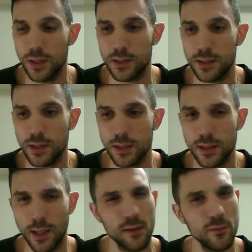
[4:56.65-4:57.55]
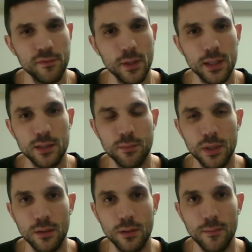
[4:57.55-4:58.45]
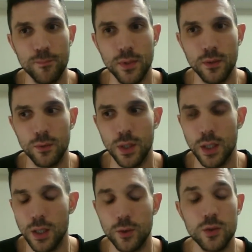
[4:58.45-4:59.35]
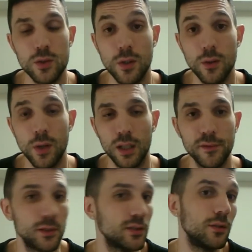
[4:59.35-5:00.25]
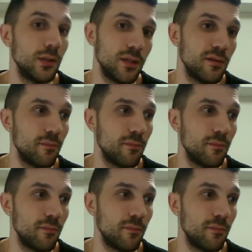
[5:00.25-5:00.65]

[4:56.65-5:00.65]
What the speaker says: it's I don't feel like it's a big deal. You just go at first. You leave